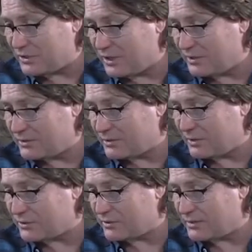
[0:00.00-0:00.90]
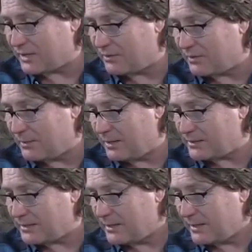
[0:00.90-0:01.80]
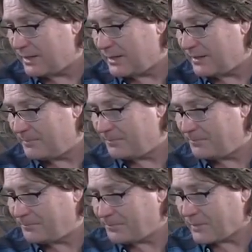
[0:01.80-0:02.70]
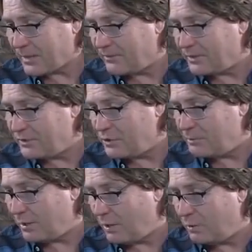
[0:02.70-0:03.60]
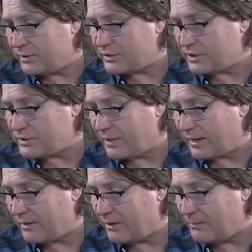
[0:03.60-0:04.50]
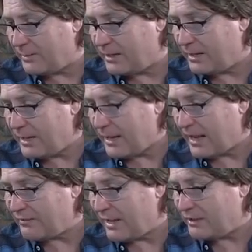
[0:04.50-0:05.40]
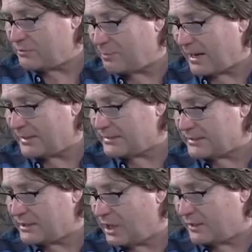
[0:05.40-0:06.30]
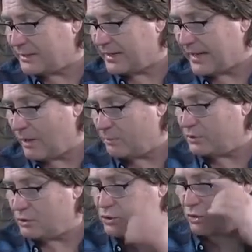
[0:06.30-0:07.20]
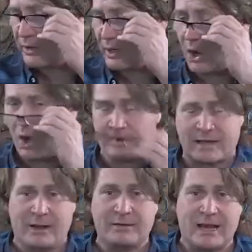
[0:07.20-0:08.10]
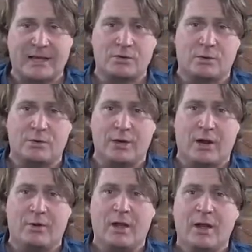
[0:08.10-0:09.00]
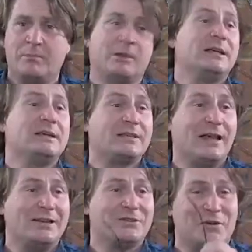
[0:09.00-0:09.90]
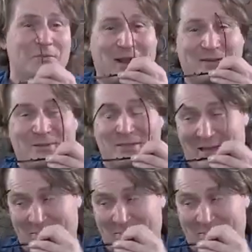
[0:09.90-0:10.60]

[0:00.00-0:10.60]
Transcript: Loads of questions here at the minute. I've got a new poll that's just gone out there at the minute. Have house plants and gardening help you during lockdown? Yes or no? Please interact with that,